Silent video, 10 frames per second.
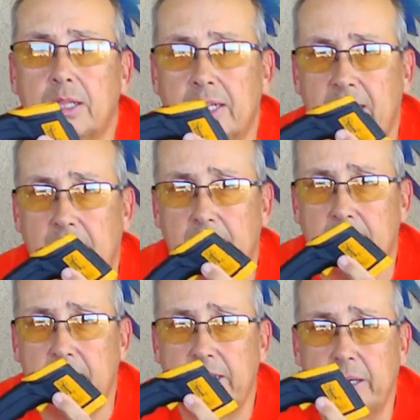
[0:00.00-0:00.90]
delta
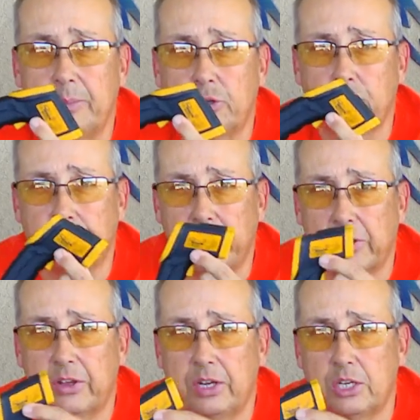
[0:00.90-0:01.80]
T temperature of your air
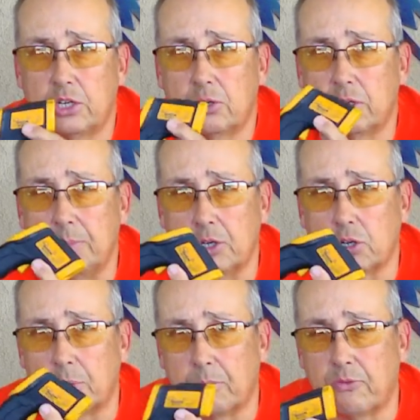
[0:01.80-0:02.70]
conditioner to measure
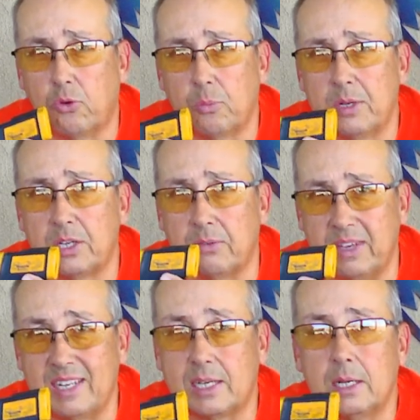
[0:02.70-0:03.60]
the performance of
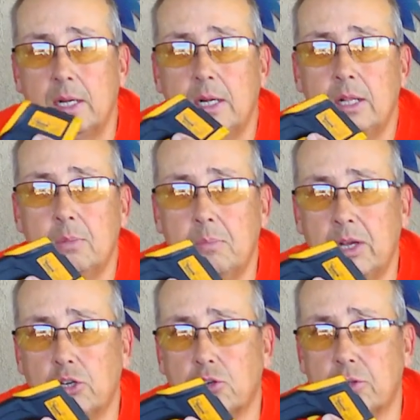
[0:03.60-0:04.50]
it,
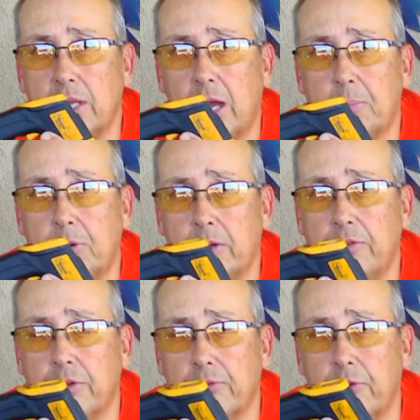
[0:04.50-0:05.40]
measure the output of
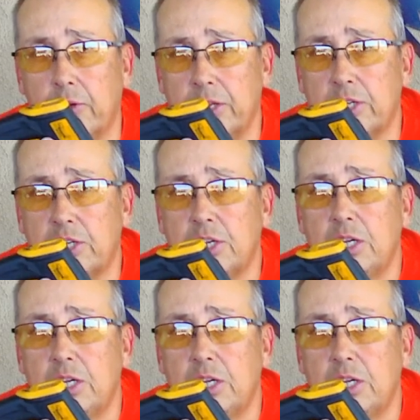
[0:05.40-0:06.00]
your furnace,